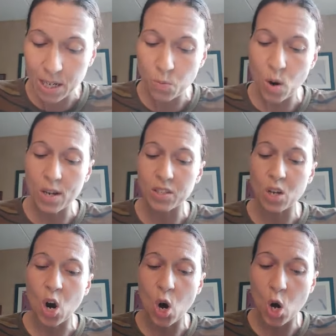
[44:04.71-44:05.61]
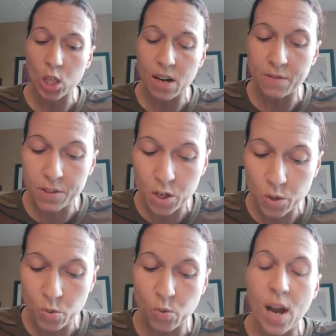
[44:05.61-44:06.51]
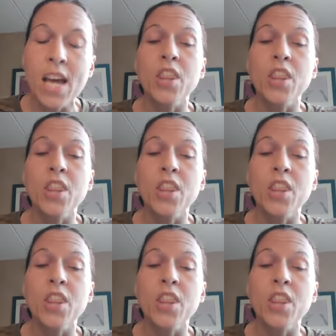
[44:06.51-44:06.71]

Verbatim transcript: He wants all of you.